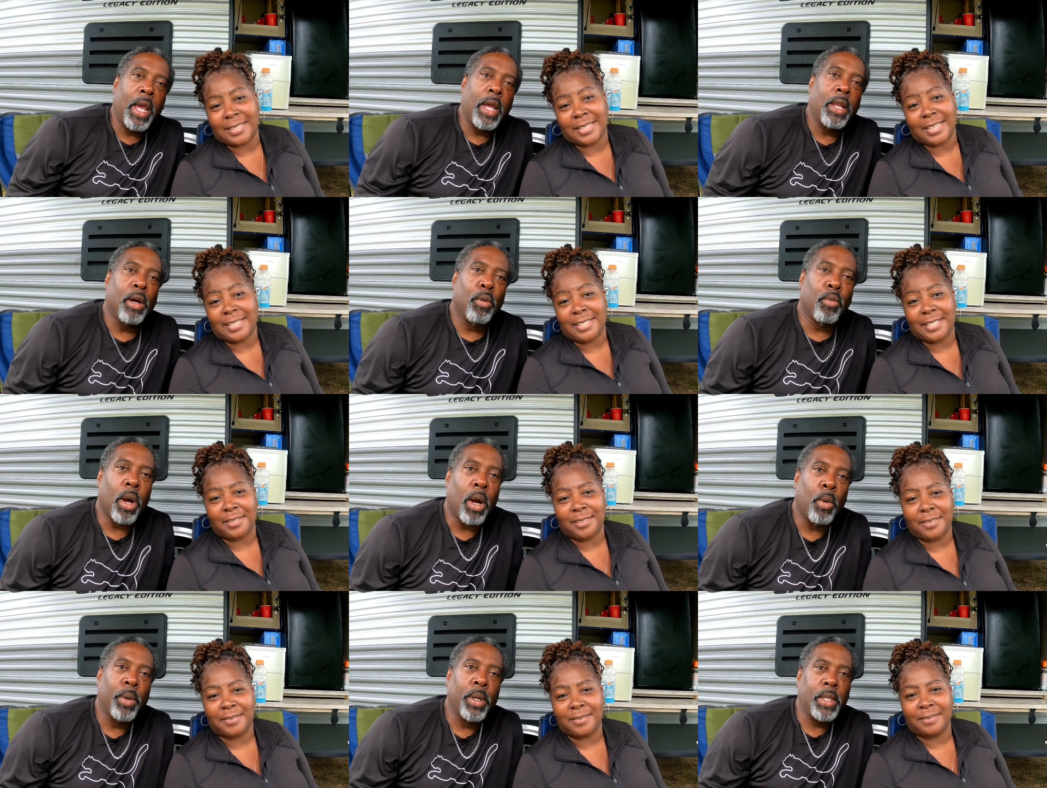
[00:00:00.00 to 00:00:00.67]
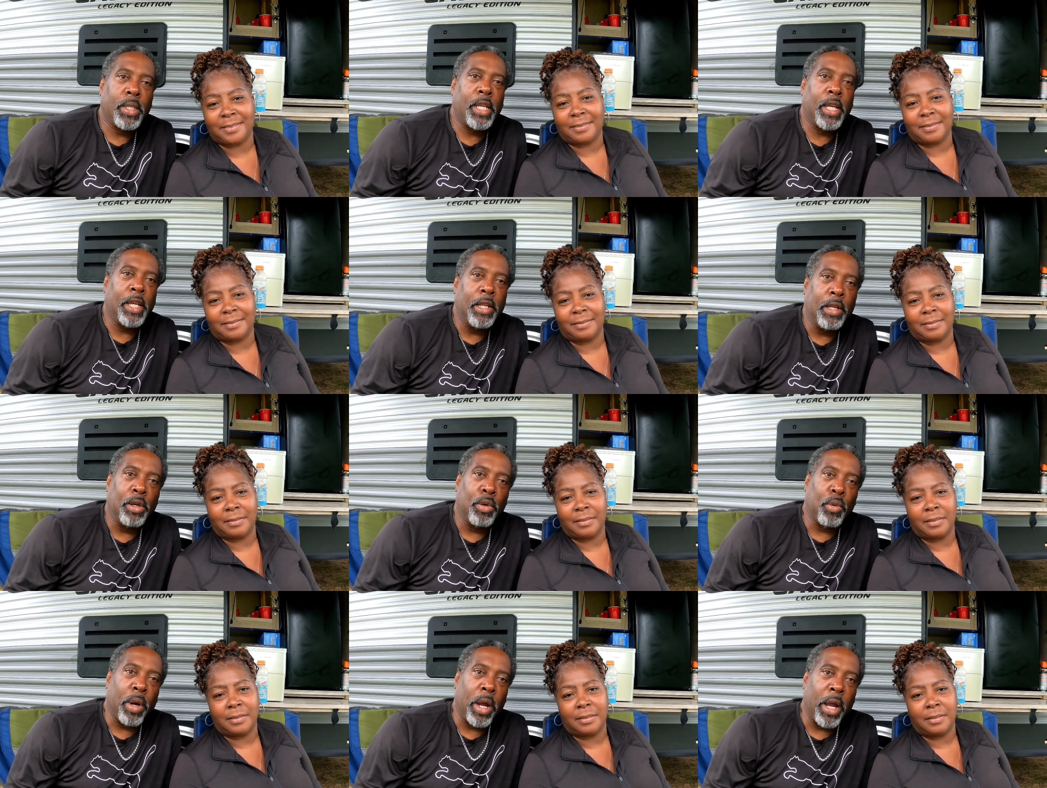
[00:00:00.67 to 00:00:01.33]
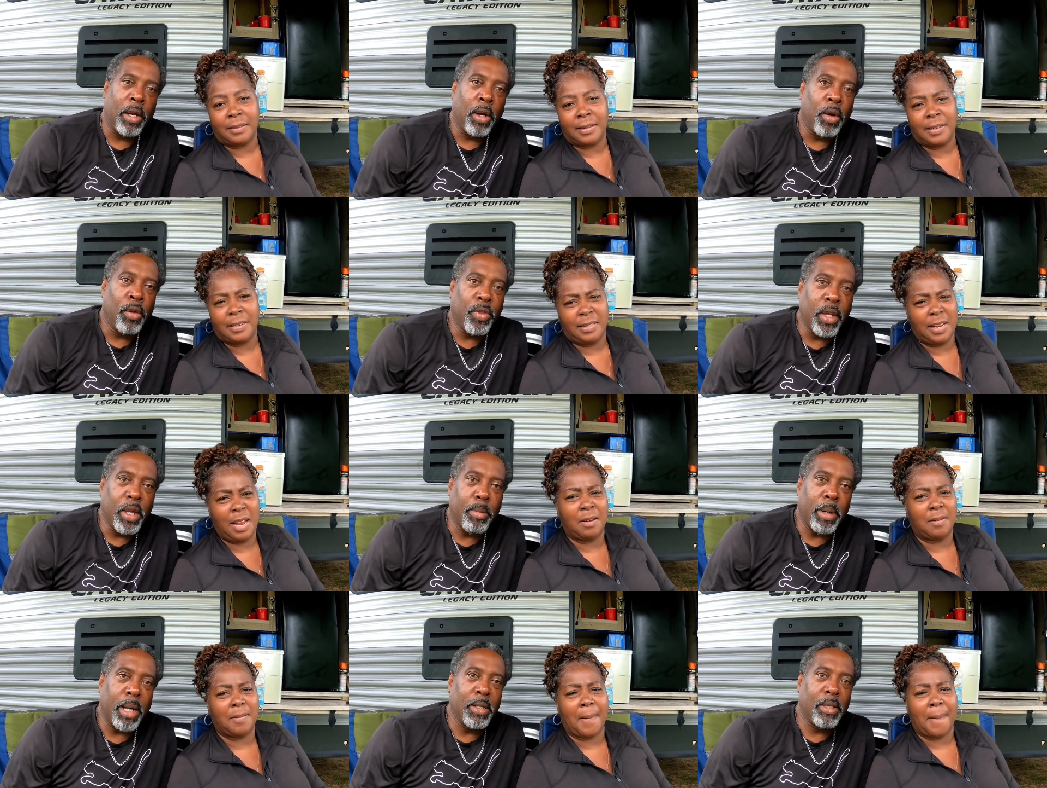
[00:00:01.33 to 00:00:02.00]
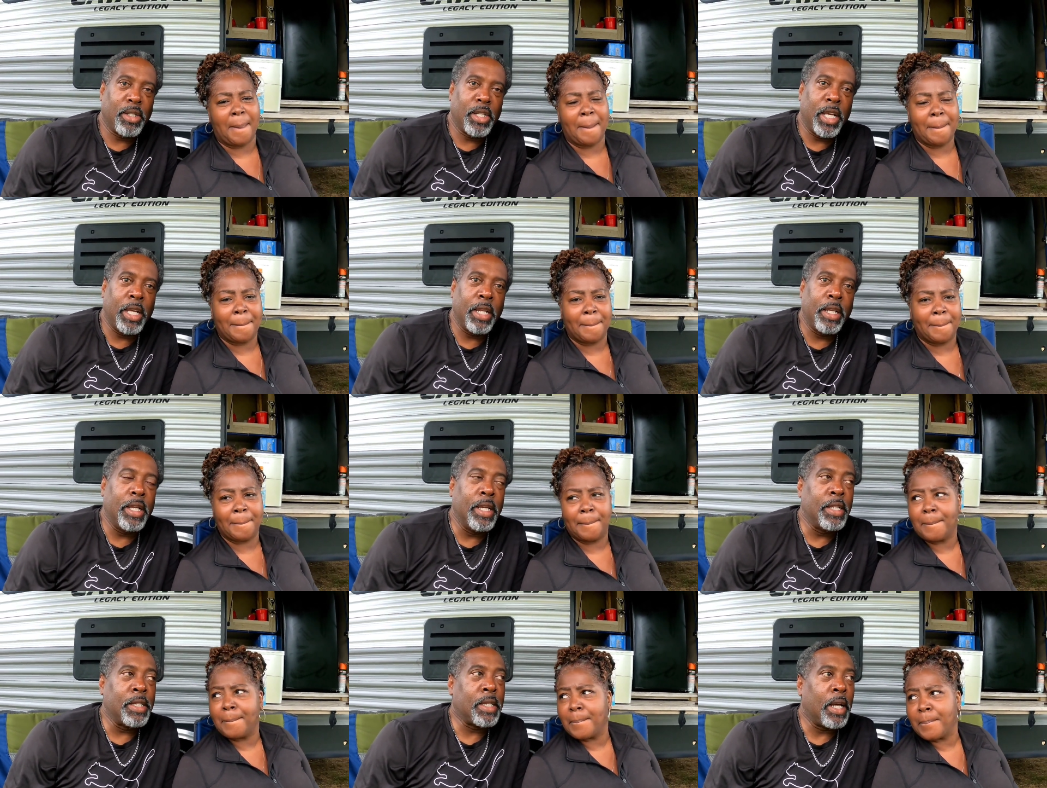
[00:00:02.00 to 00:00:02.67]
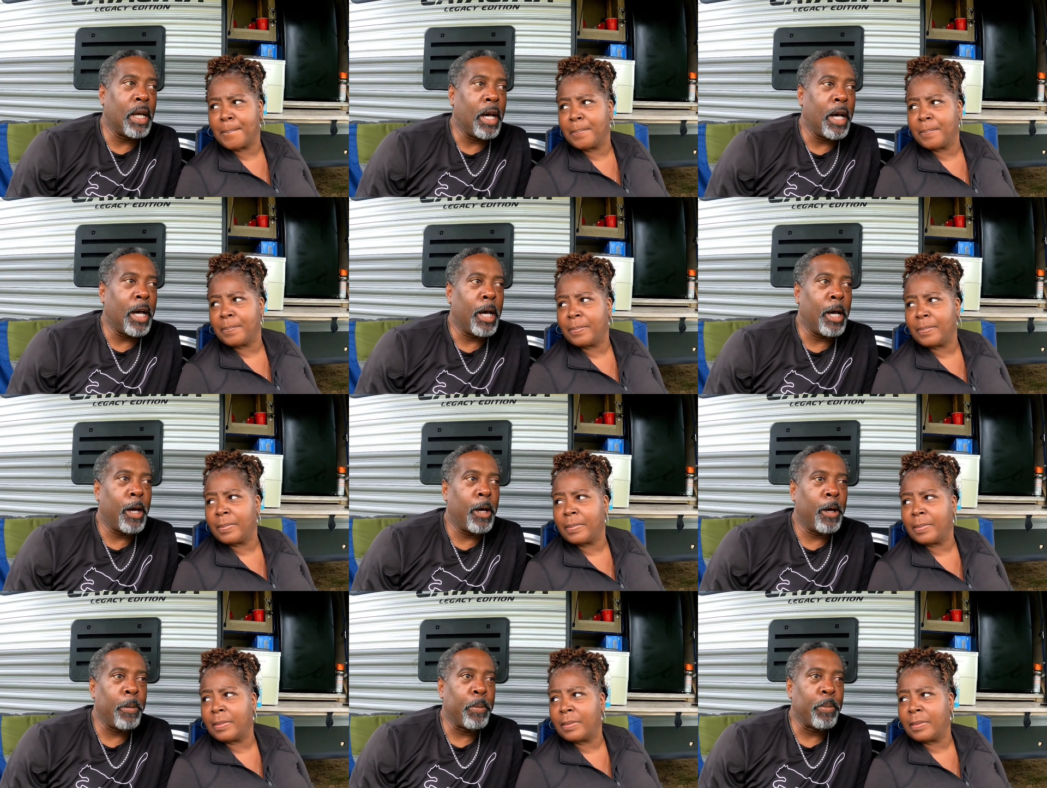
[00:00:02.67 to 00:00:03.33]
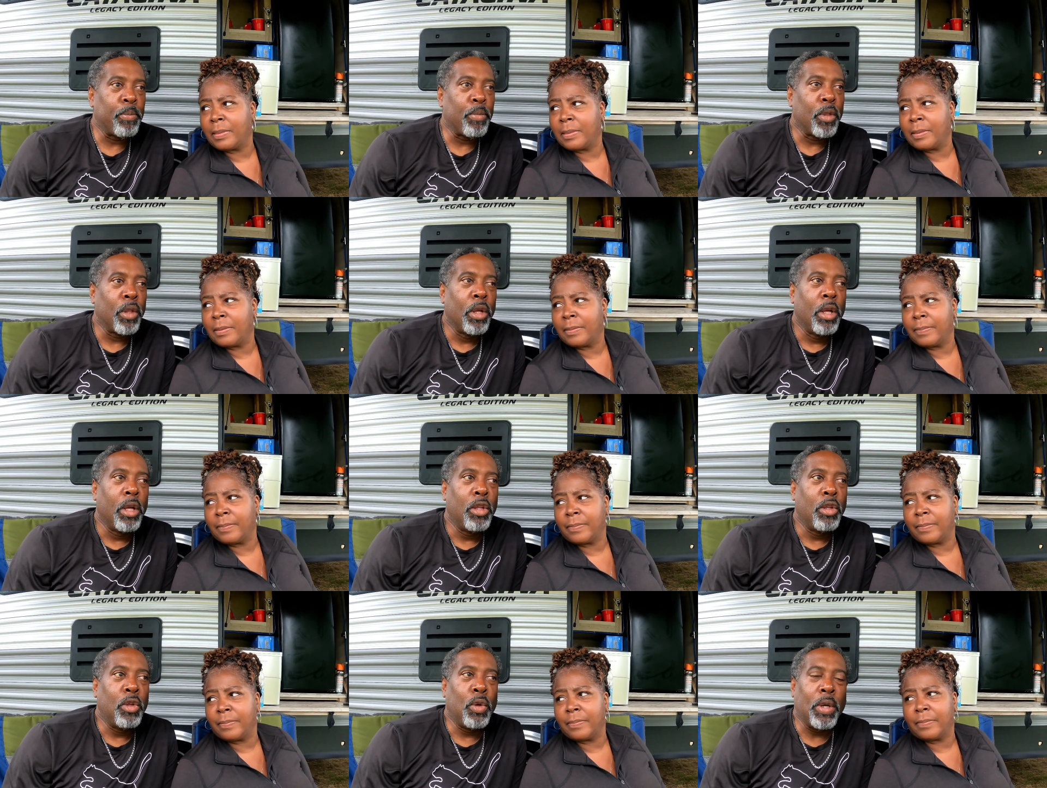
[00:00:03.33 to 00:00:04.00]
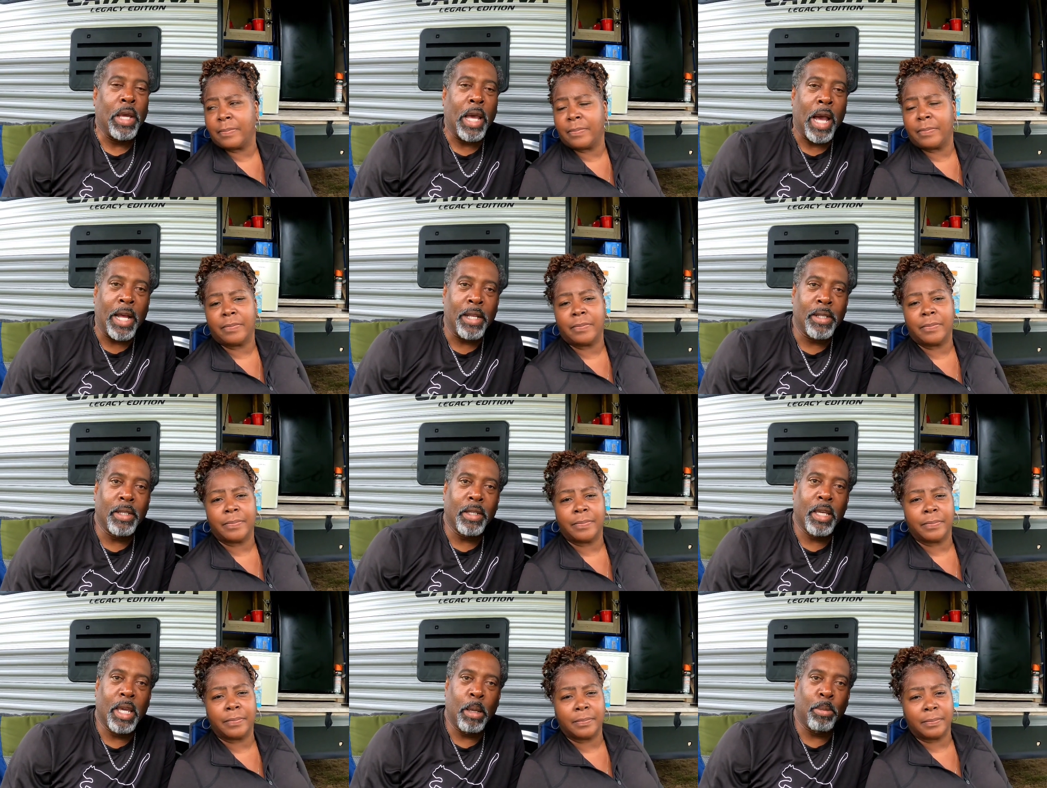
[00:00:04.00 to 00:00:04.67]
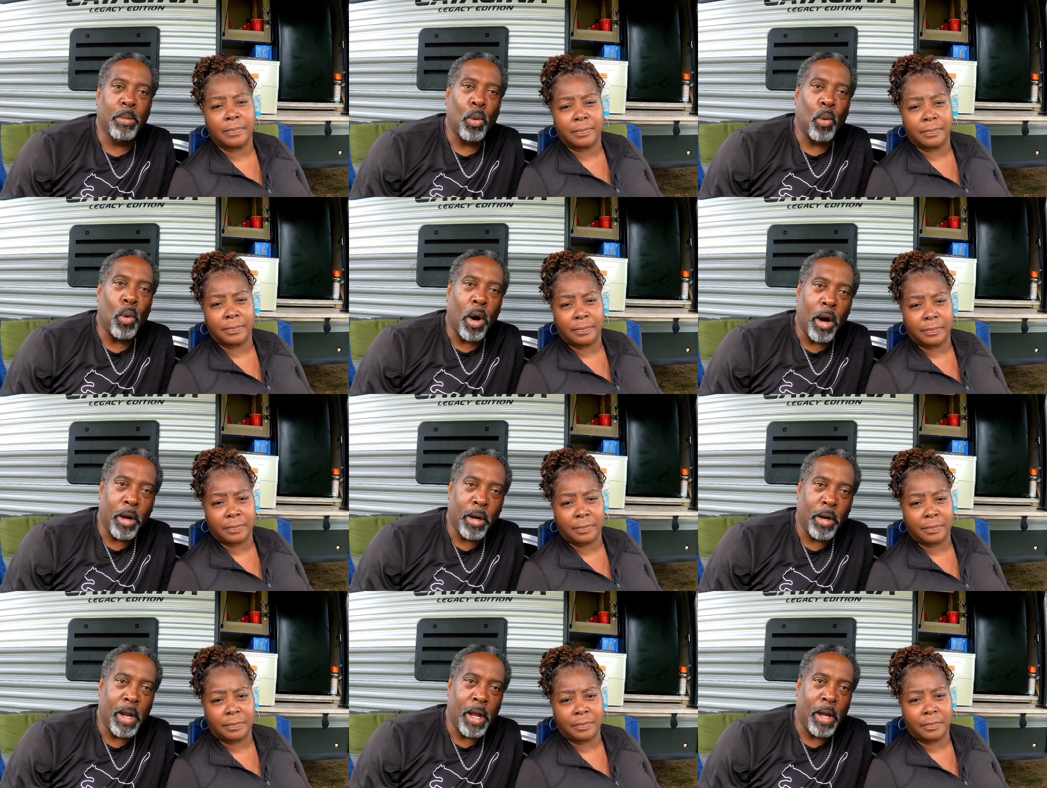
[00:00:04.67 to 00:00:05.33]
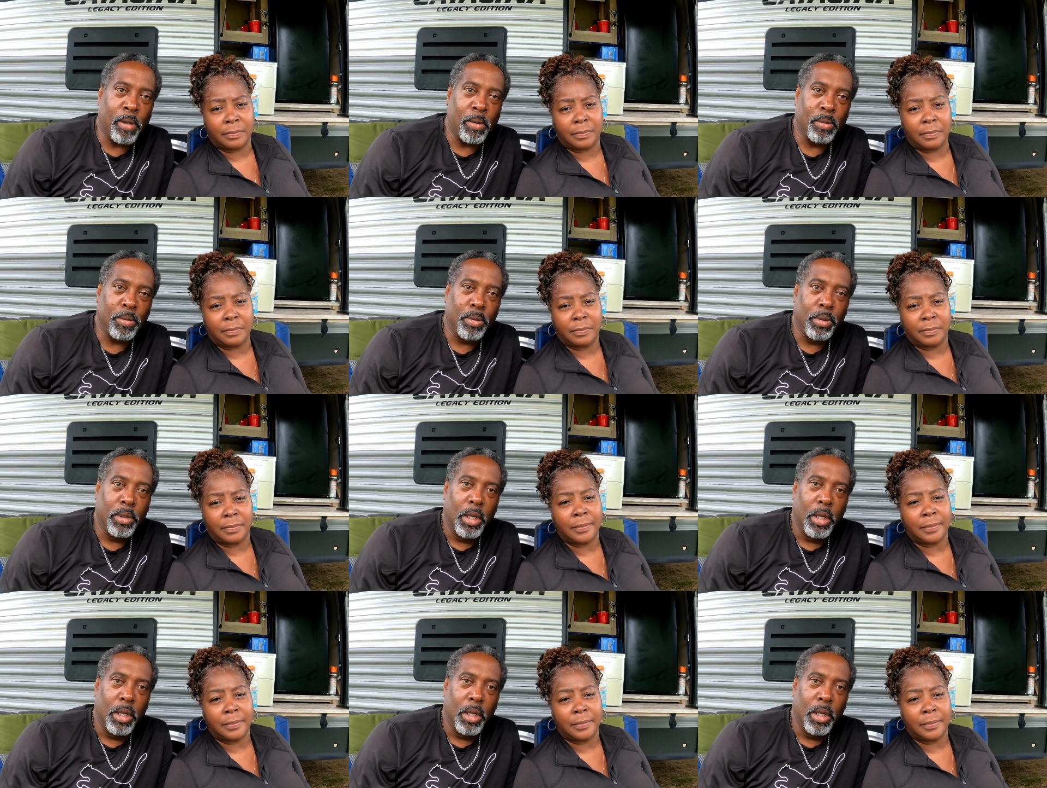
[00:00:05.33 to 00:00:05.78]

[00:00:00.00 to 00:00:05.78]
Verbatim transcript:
Speaker 1: Ain't nothing wrong with a tent in the rain. The only thing no. about a tent is uh, you got to keep the water out.